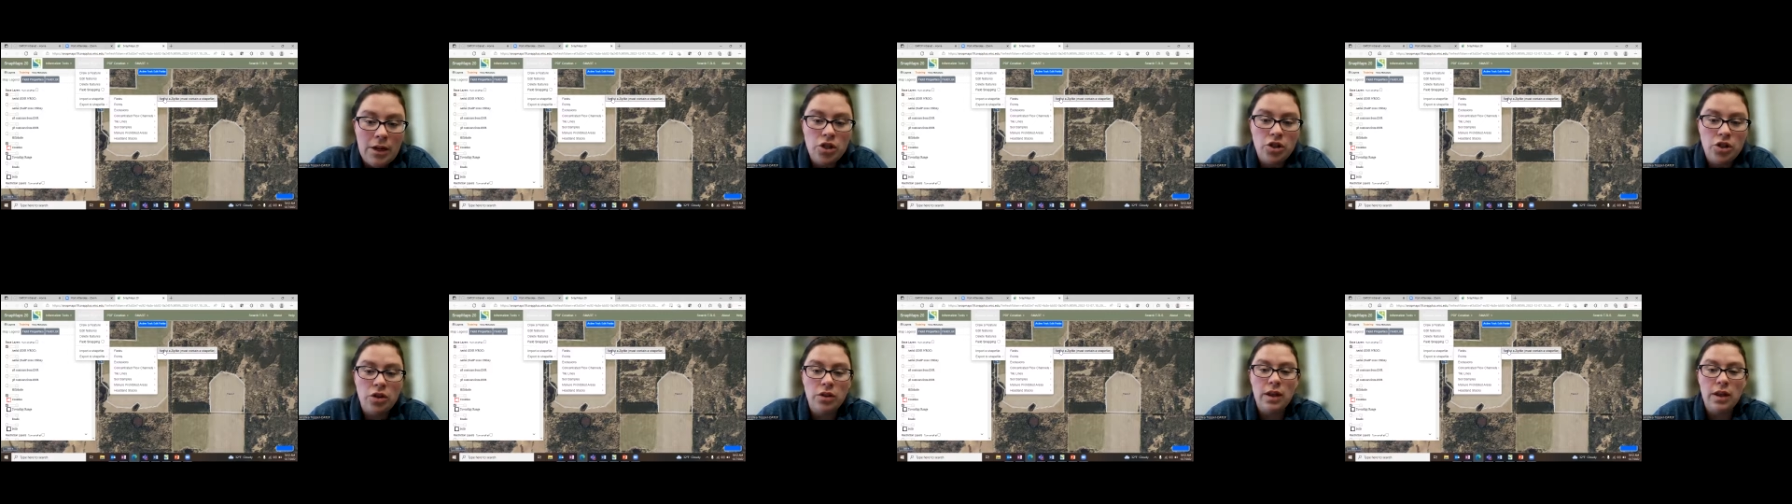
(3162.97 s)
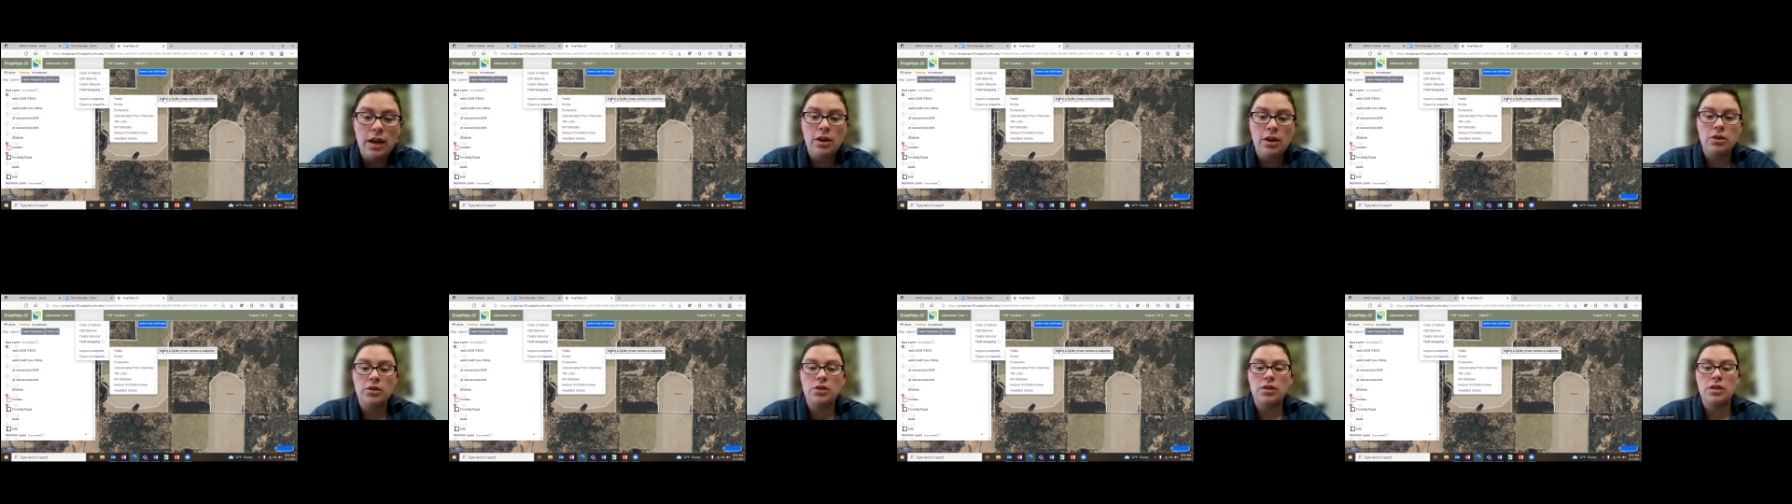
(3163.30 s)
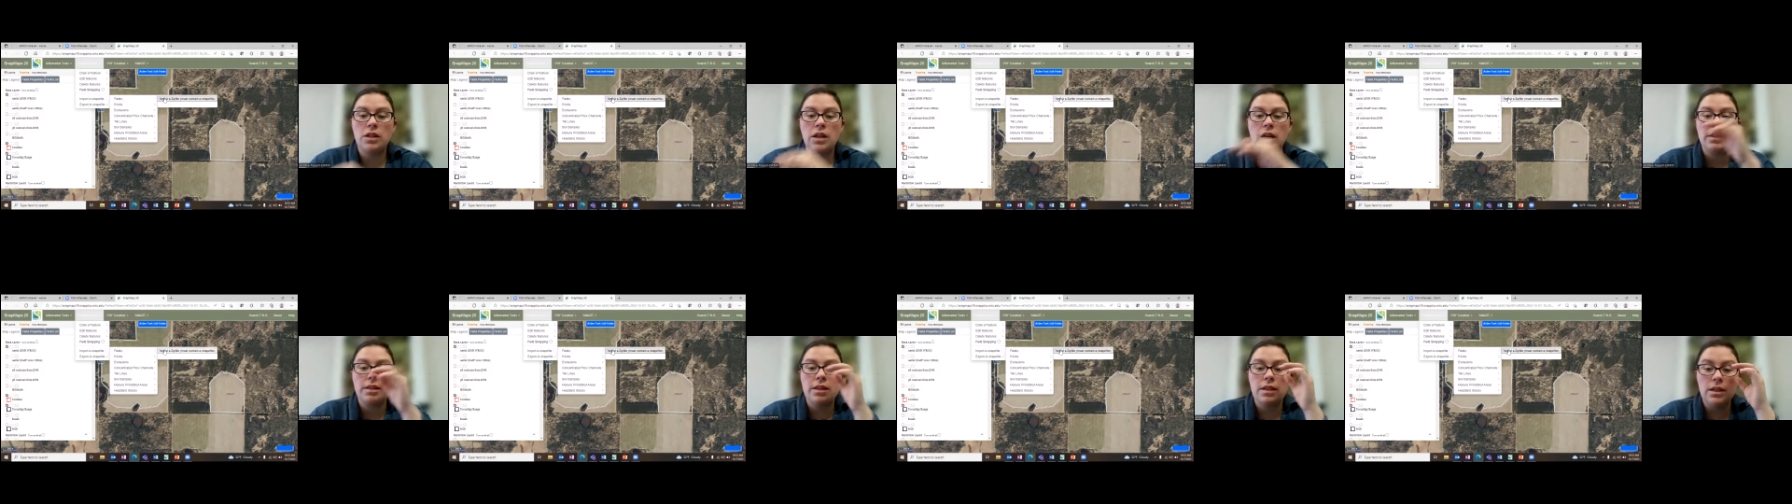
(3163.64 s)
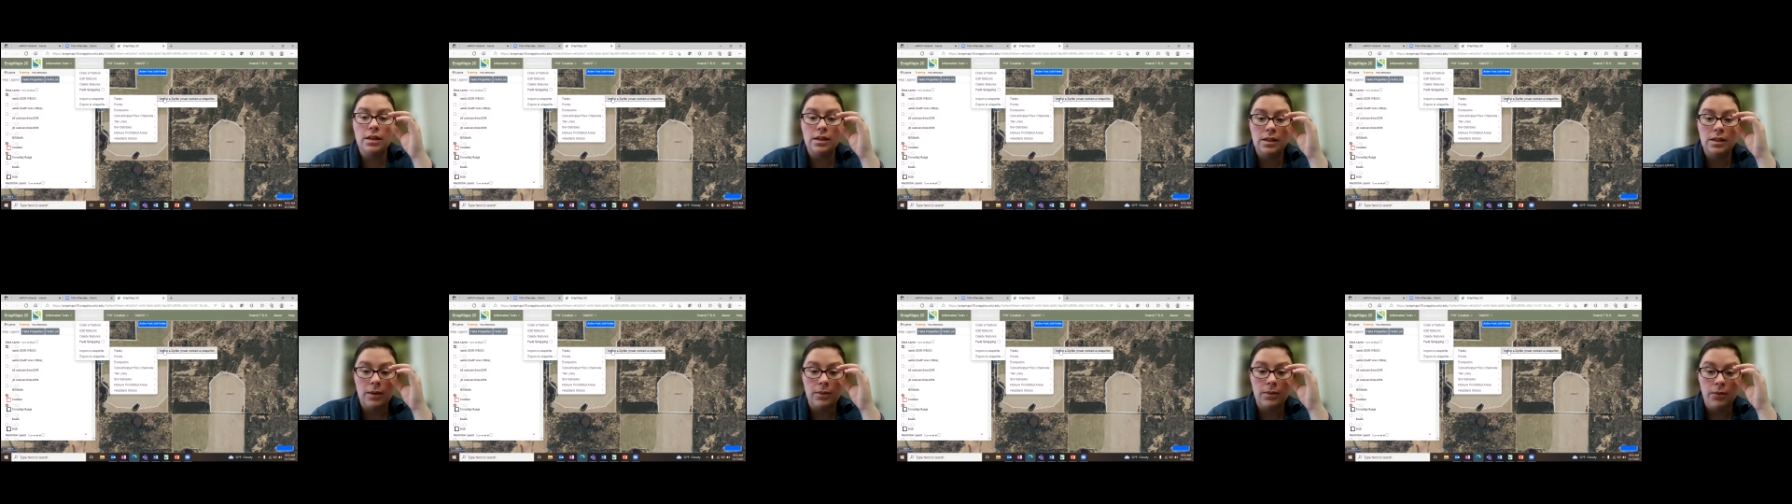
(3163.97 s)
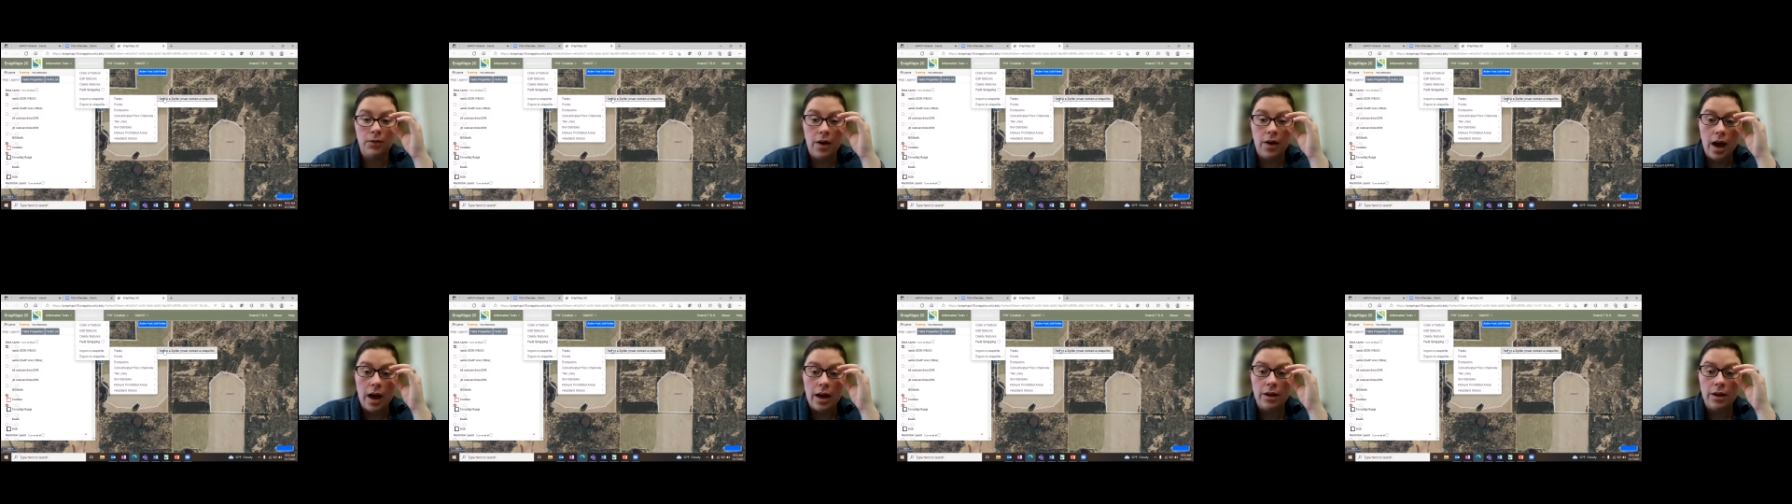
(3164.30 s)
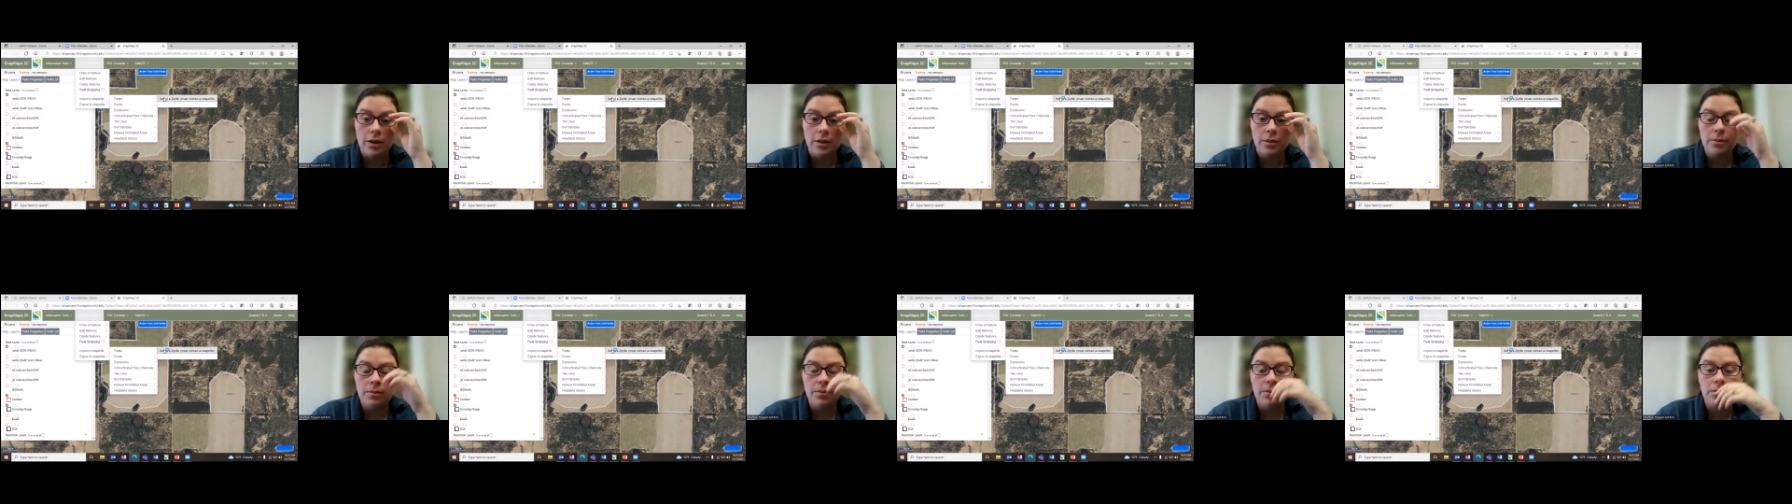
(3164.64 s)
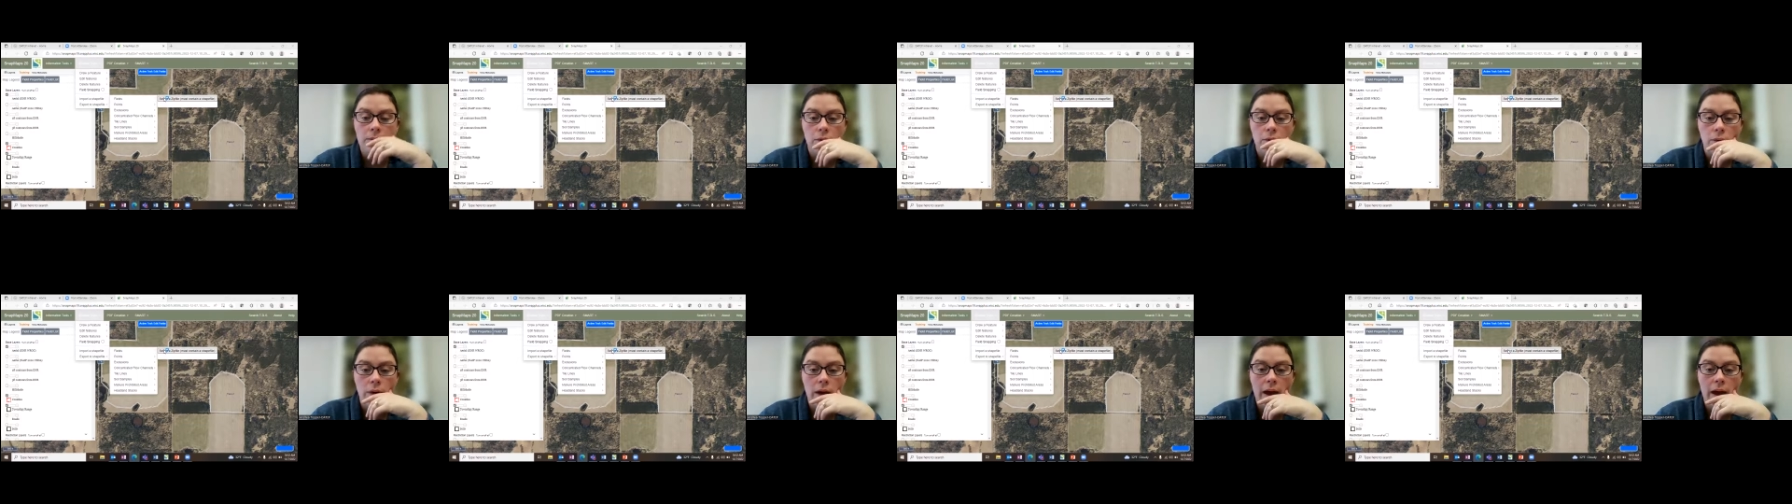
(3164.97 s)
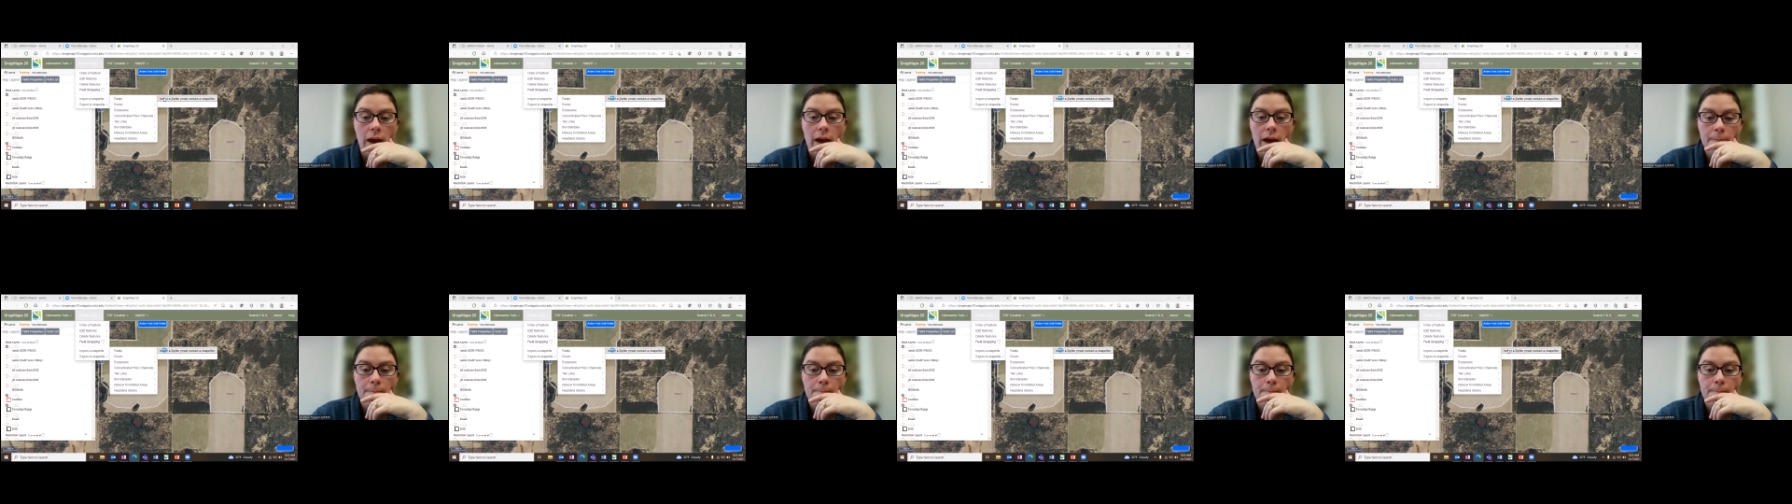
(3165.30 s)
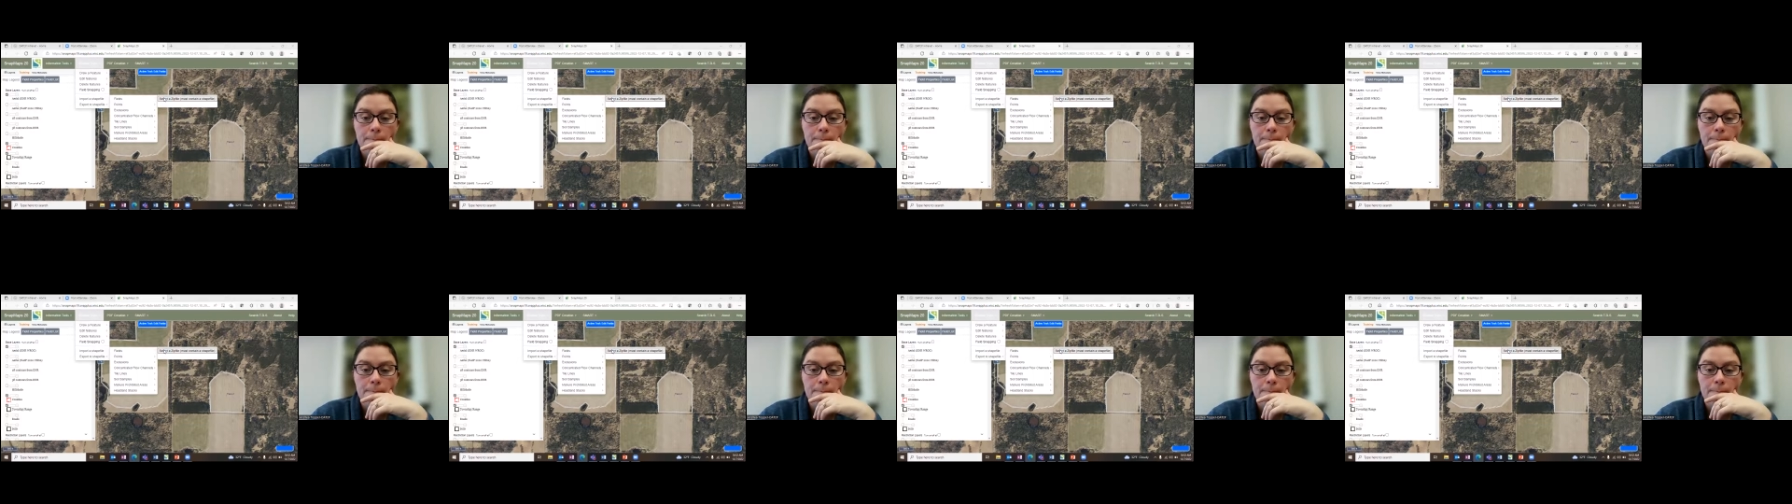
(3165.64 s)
sure that you're selecting a zip file, okay?